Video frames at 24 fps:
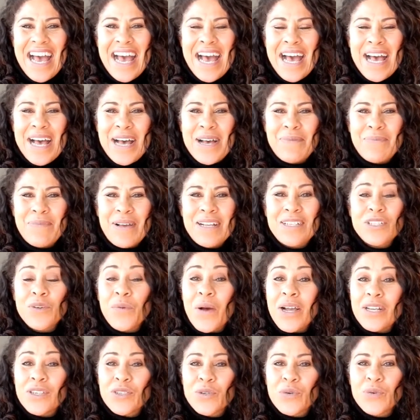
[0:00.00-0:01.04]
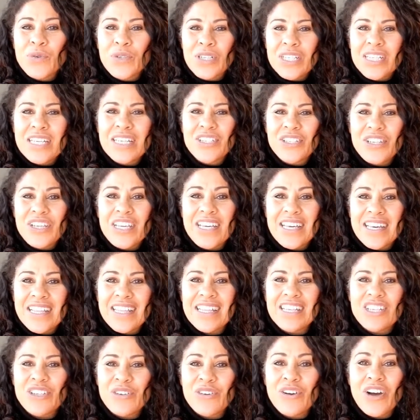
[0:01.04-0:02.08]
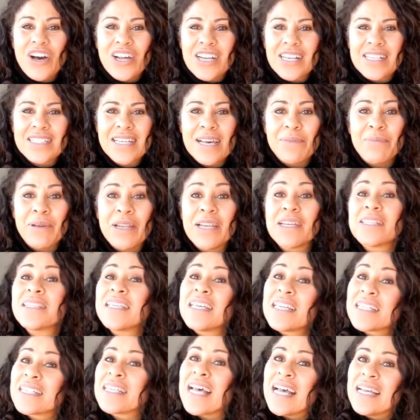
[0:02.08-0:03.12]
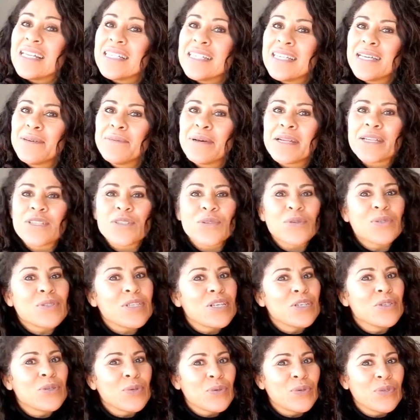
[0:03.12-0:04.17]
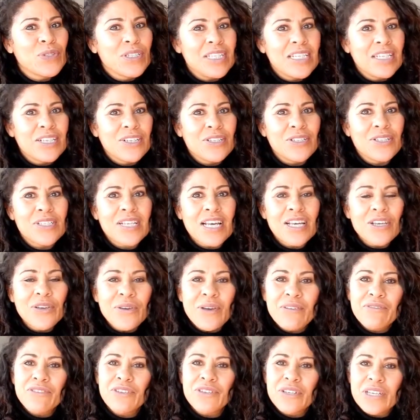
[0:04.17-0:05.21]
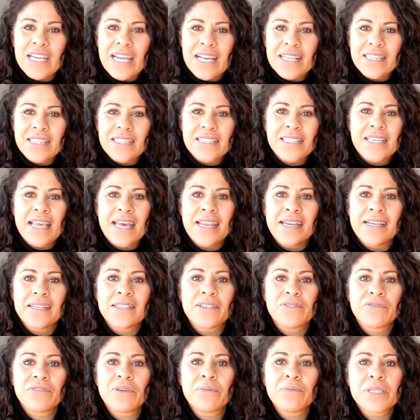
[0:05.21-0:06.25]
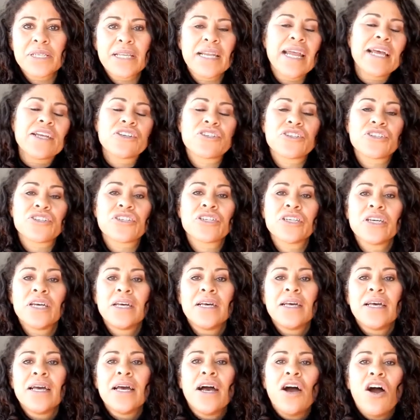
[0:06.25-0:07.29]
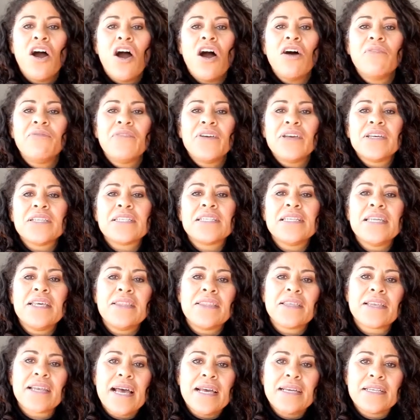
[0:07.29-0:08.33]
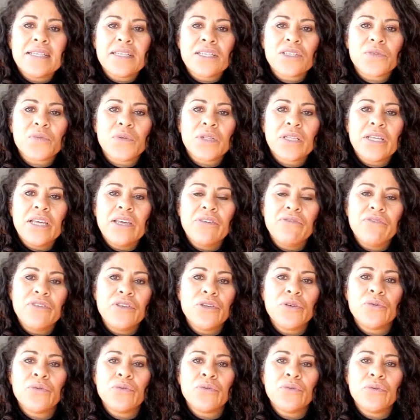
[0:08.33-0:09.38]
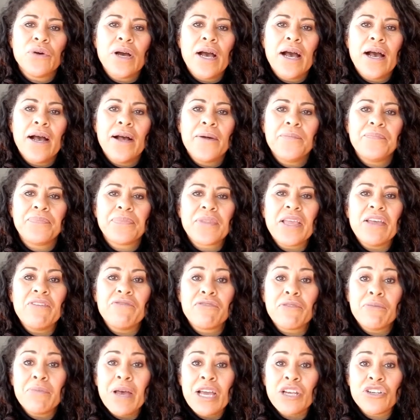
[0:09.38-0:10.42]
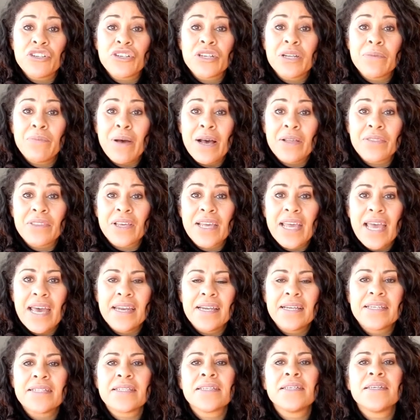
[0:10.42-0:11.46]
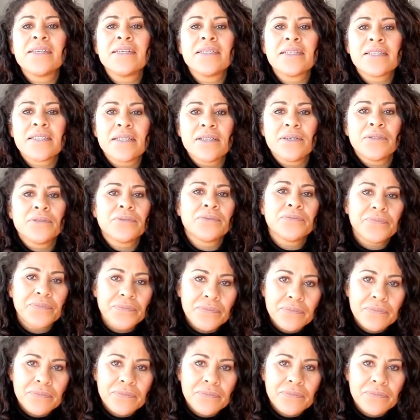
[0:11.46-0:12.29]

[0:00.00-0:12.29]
it's quite daunting to hear that you got it. I mean, it's exciting, but it's also daunting because now you have to create this character from scratch. Obviously, the writers will give you information about the character, so